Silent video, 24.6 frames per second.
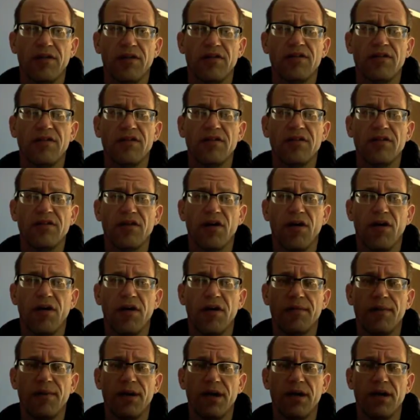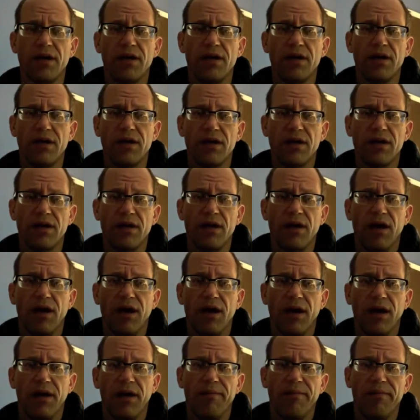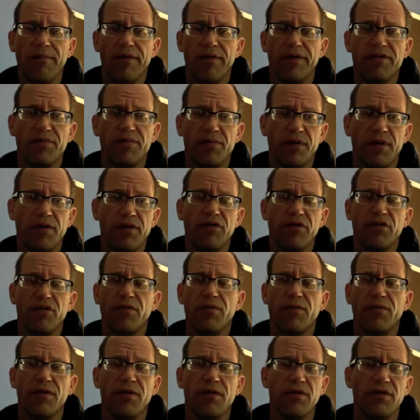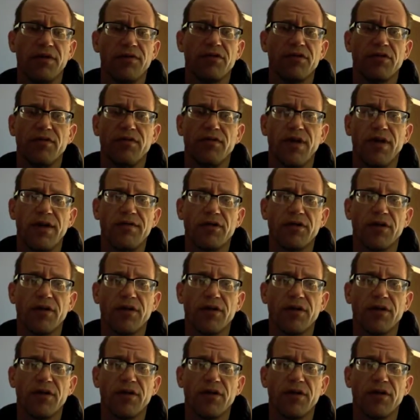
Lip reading: disharmony, experiencing a world of survival